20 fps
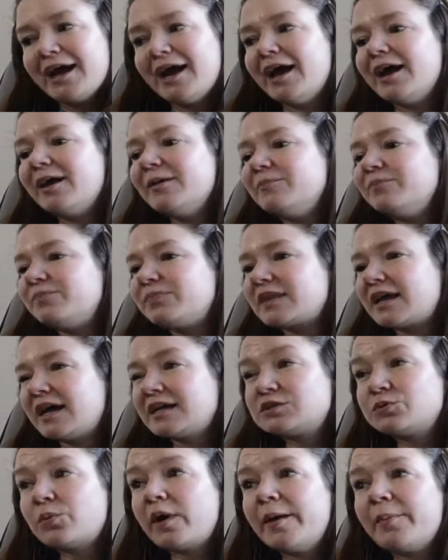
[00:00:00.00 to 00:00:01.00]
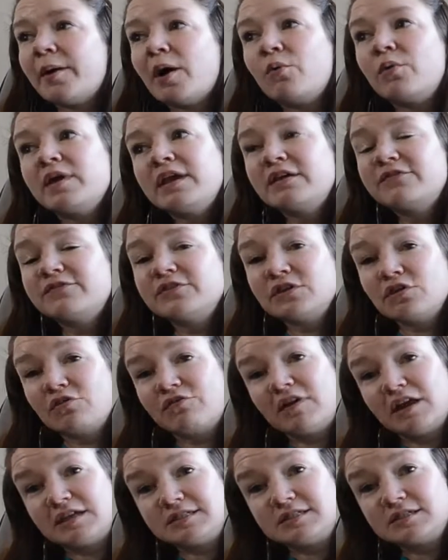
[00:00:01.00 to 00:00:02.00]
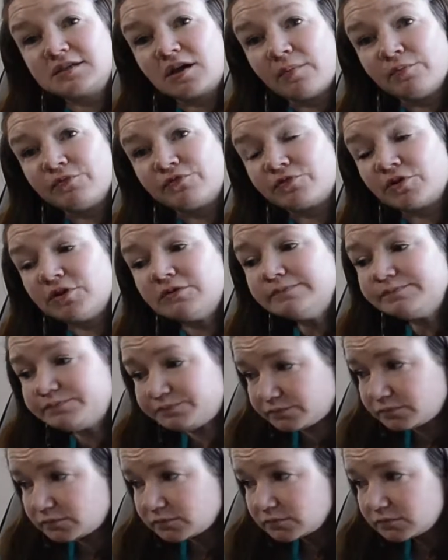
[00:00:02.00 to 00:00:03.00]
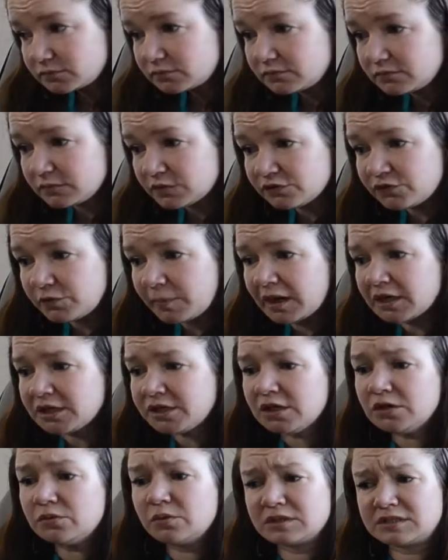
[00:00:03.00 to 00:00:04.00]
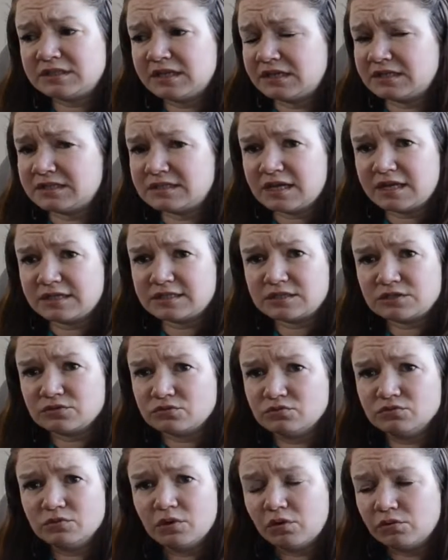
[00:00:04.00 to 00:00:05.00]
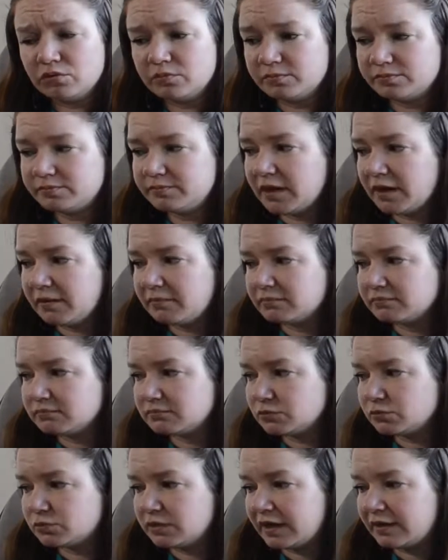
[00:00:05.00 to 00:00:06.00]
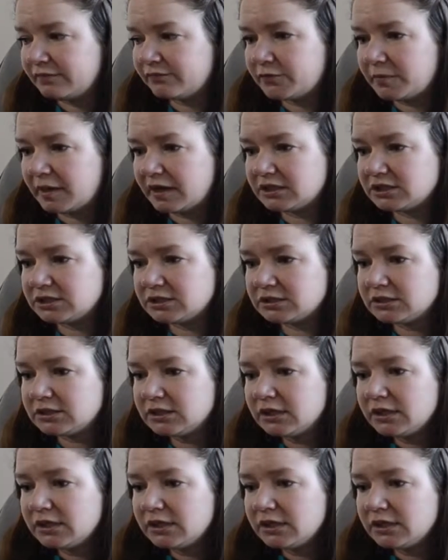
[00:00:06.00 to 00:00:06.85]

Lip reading: I had to wait about a week for the offer letter to come through from L&Q once they'd assessed all that information.